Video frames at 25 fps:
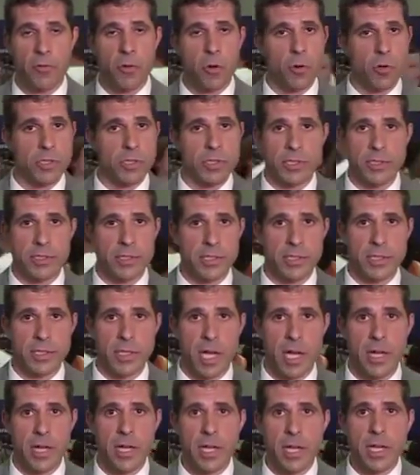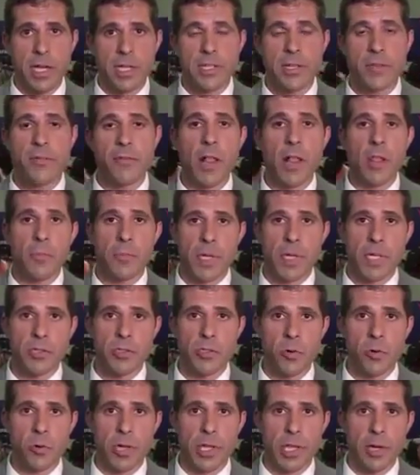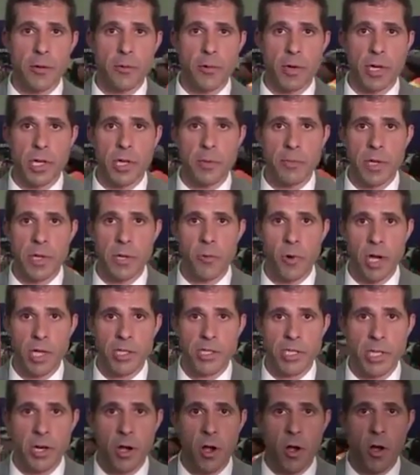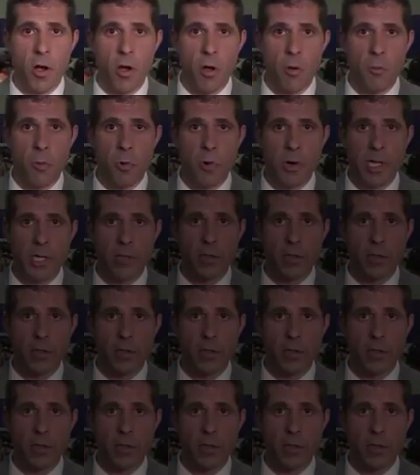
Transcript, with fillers: Of course, this is a developing story that we're going to be watching all